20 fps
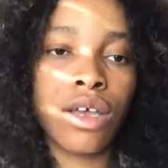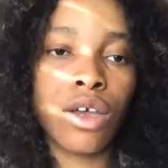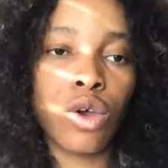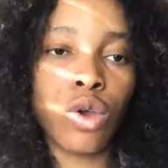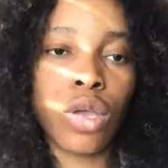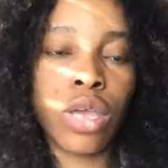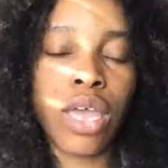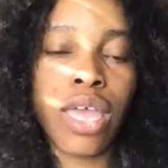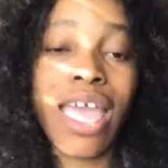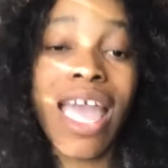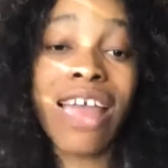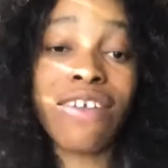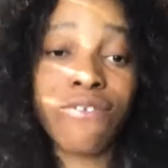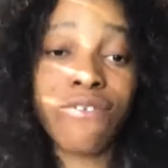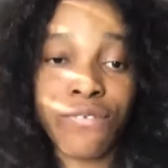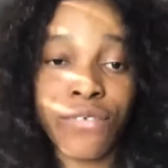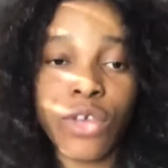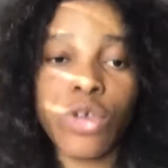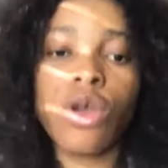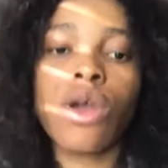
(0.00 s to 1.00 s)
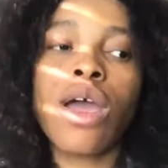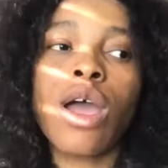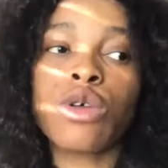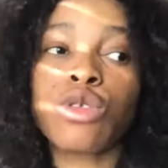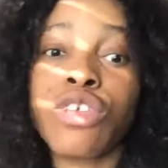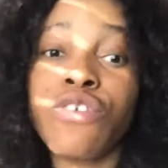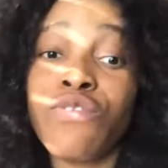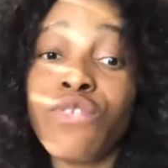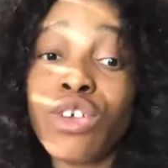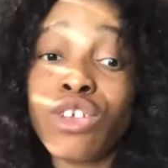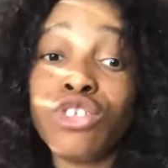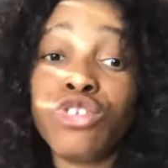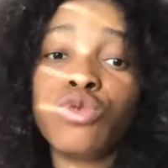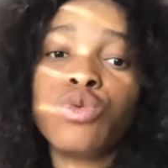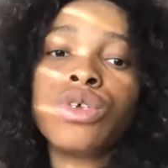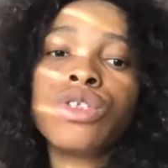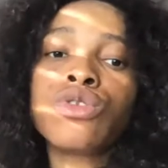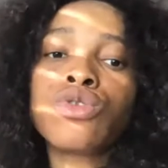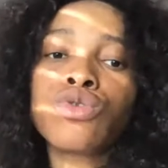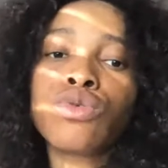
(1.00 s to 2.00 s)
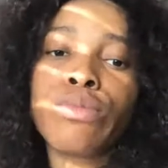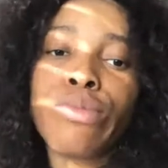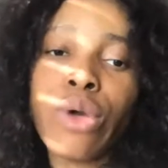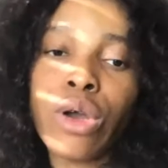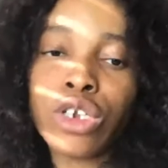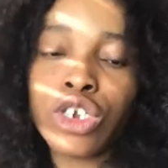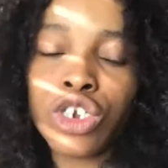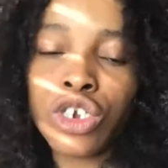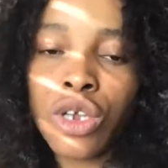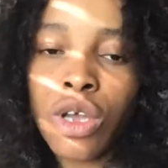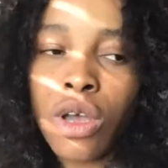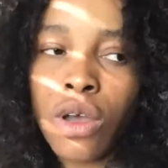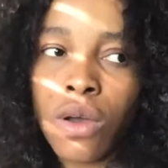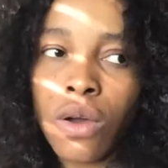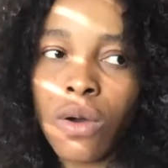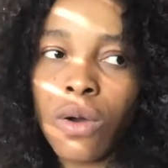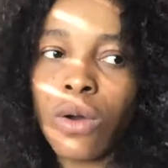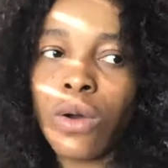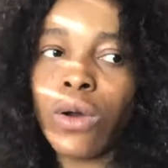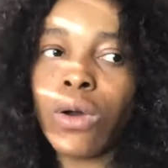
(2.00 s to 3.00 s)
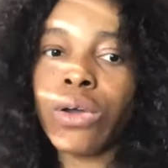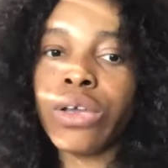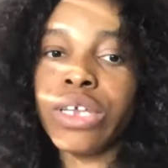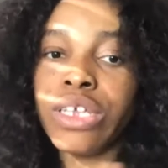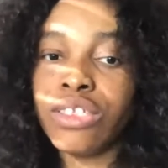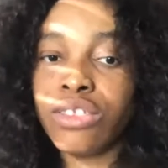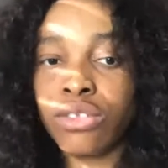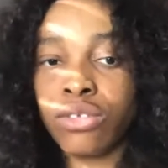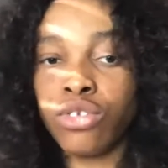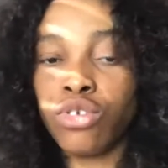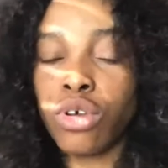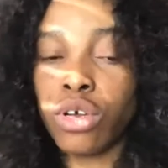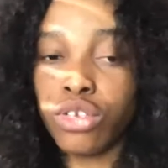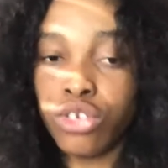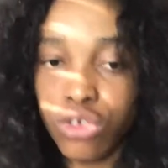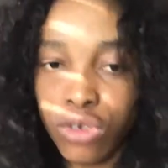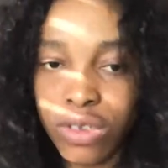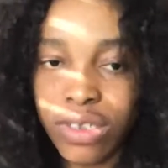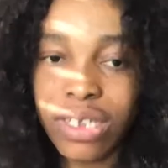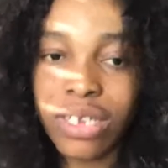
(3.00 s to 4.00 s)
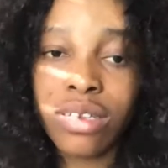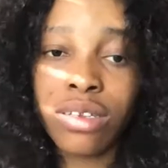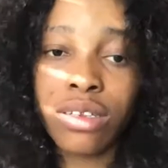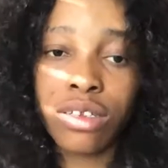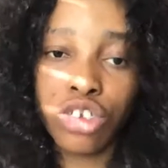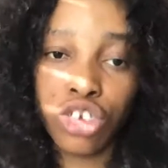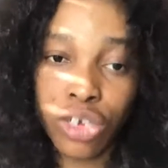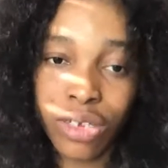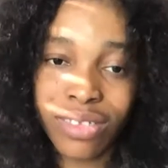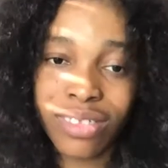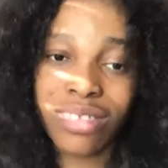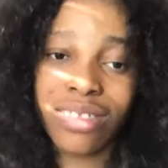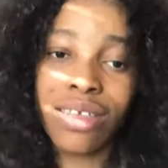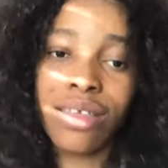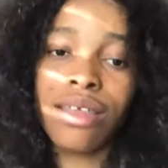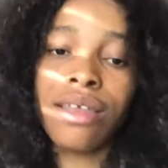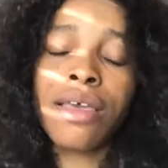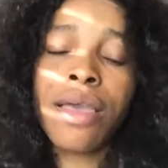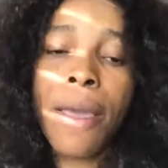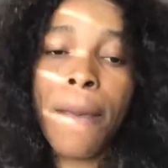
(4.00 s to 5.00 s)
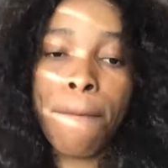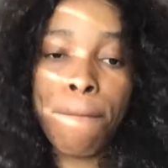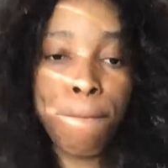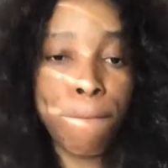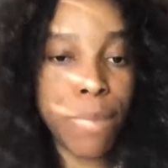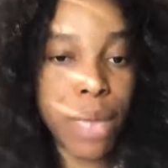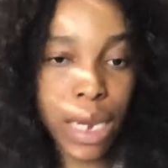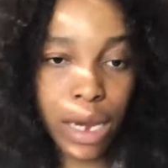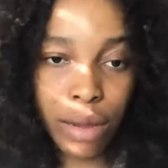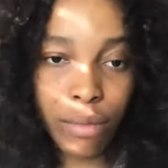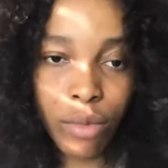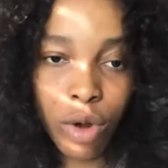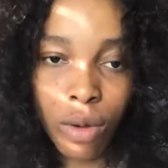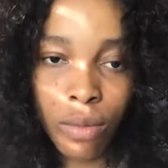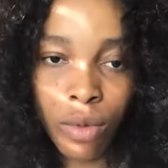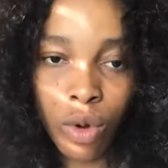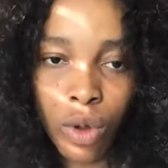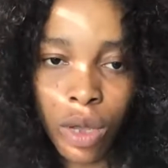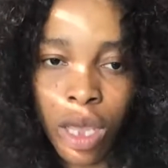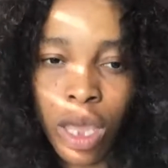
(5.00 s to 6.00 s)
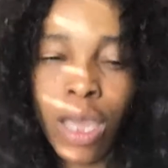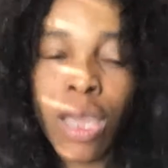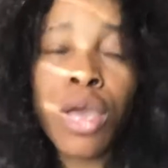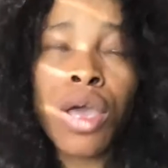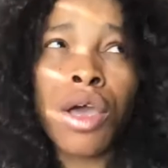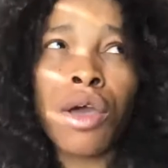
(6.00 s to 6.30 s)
okay? And figure out if you're doing too much or it's you're using just the minimum, okay?